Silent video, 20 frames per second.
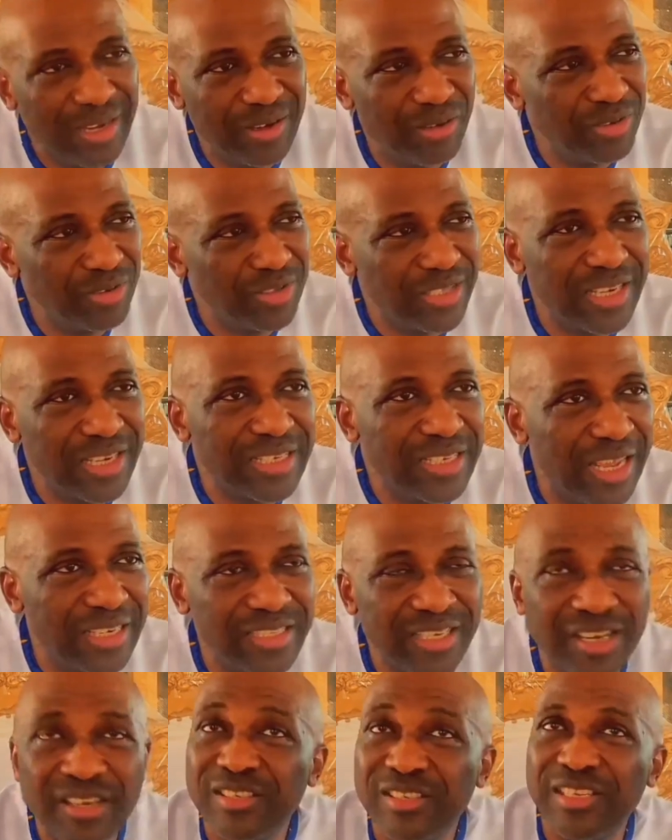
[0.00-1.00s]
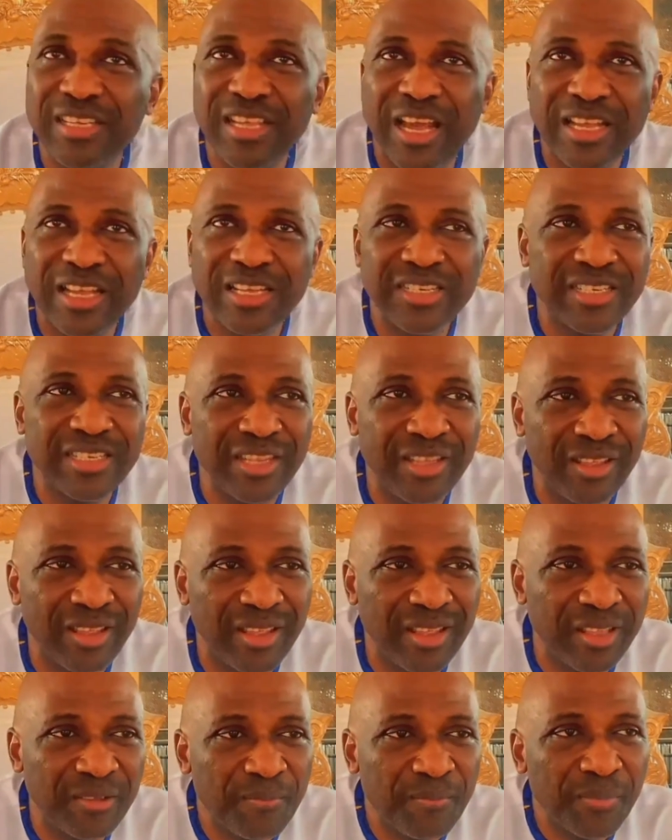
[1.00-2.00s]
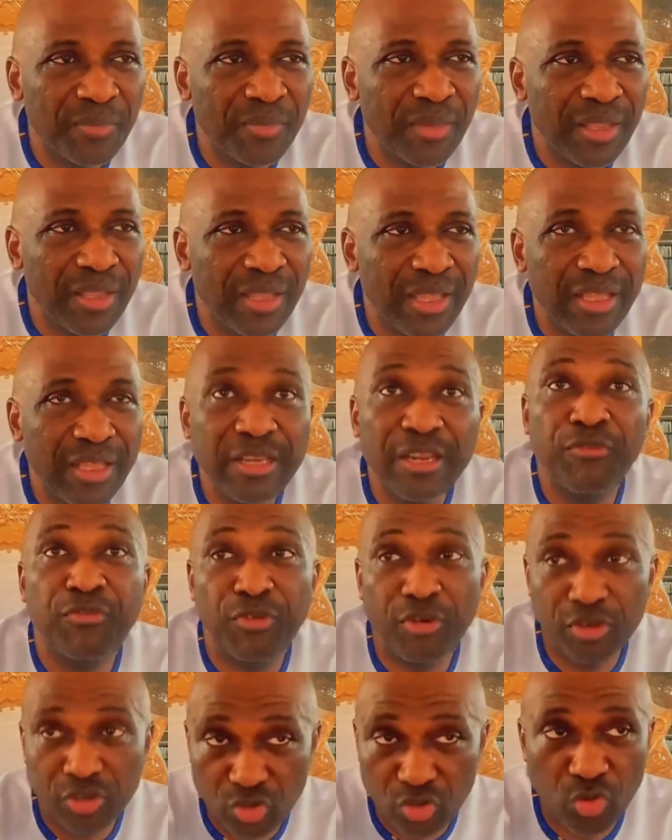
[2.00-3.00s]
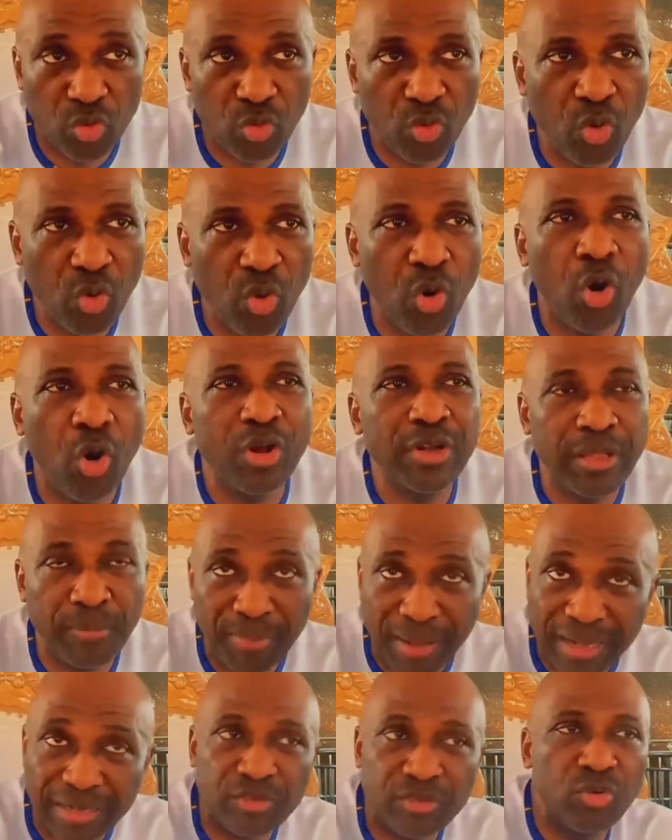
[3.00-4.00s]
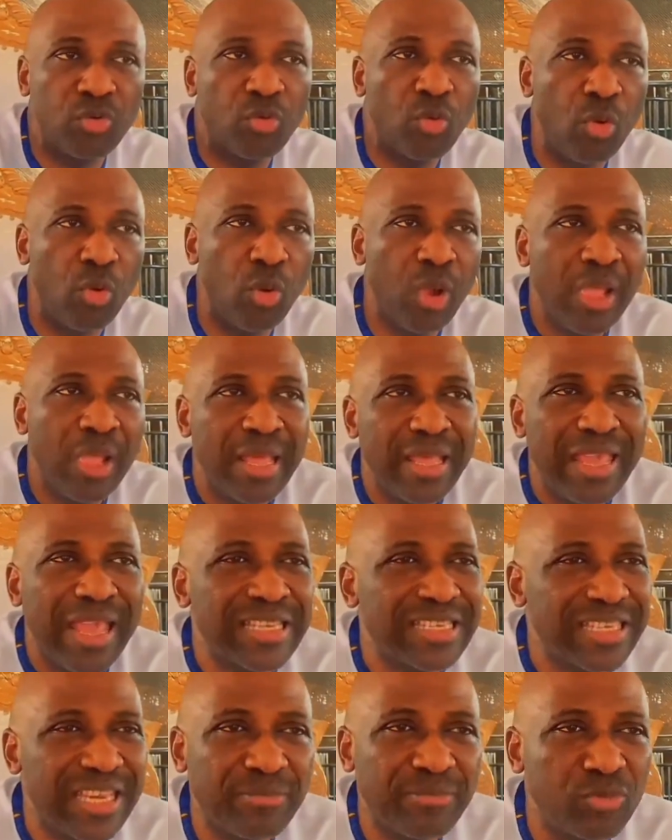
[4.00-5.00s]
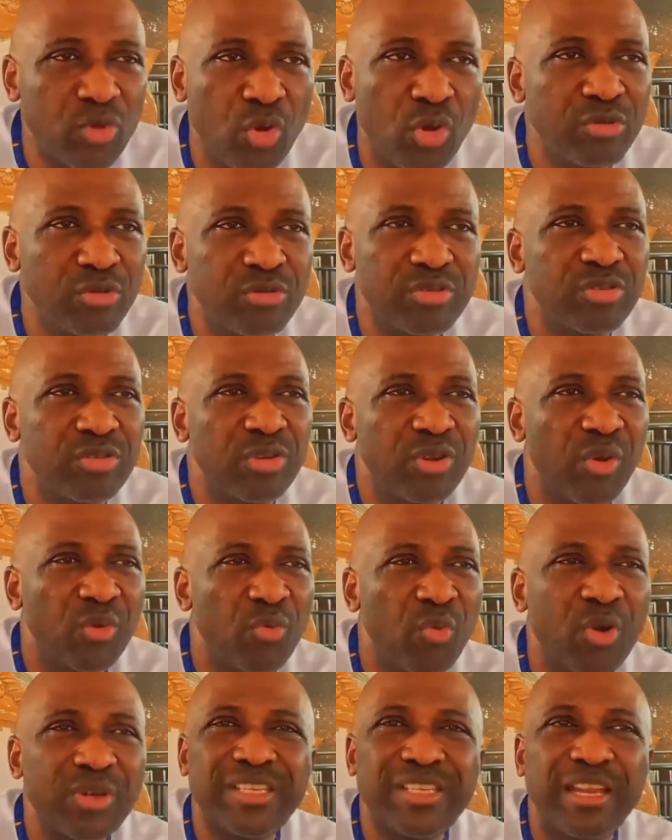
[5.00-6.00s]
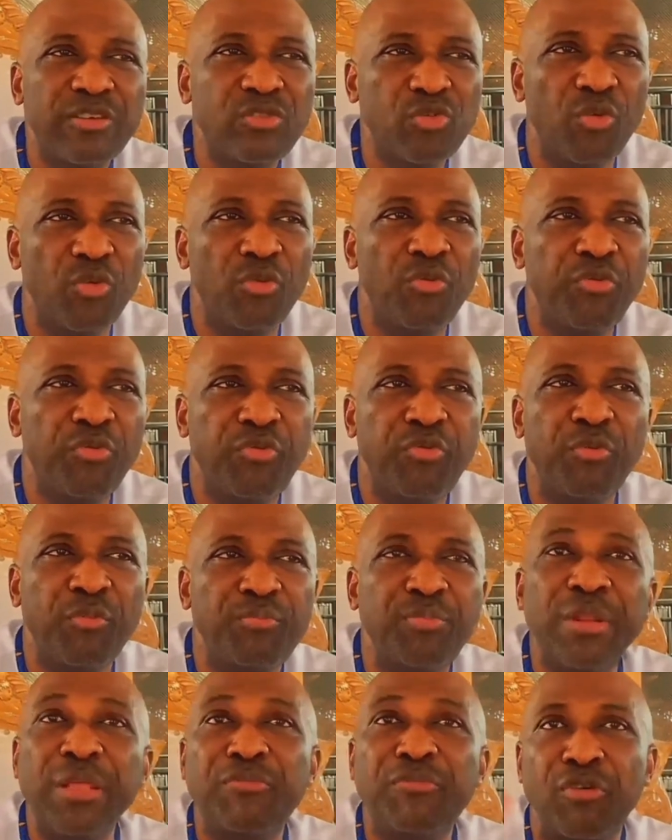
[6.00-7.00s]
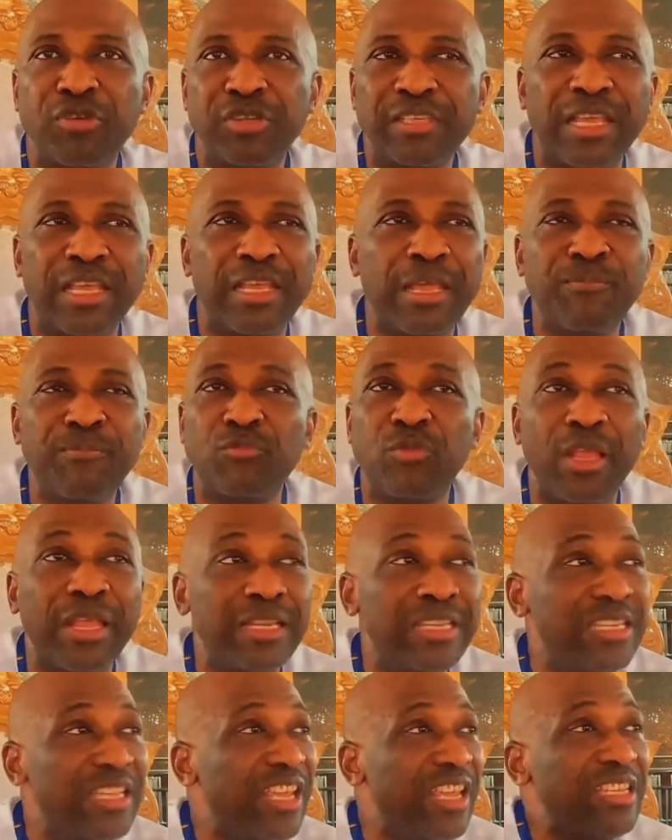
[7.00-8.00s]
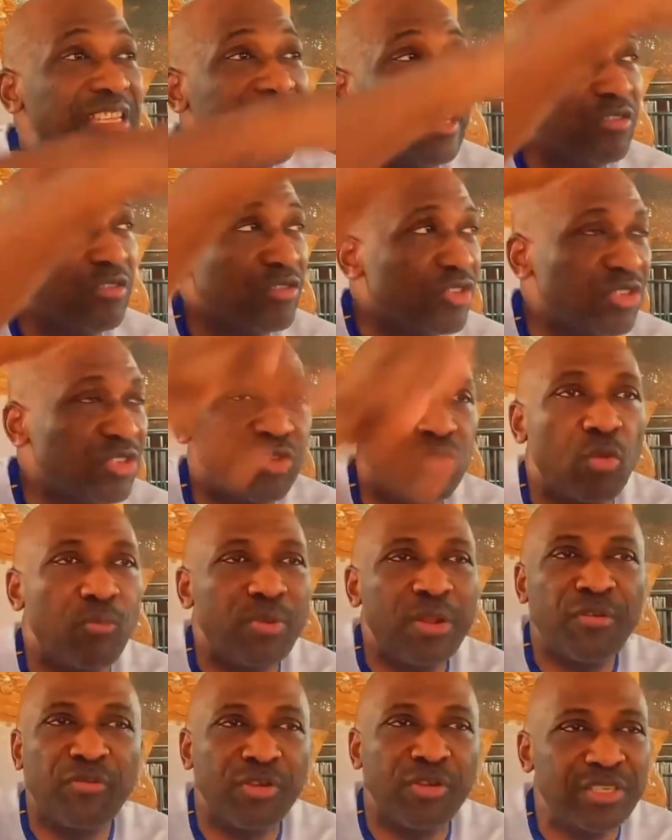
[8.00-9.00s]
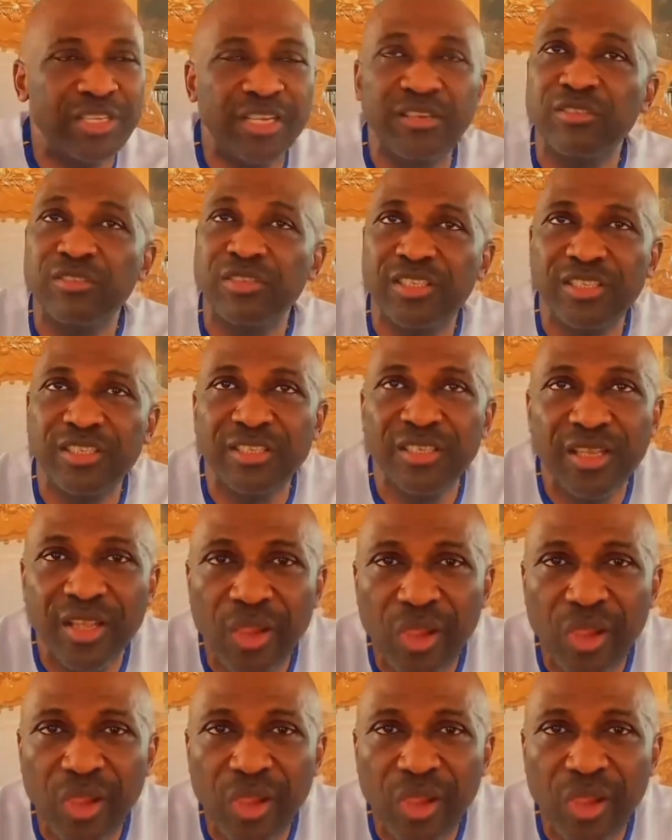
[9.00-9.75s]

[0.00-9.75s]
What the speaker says: I don't think that Chelsea has the front to go or the back to go, except God wanted to play for help the angels to play for Chelsea.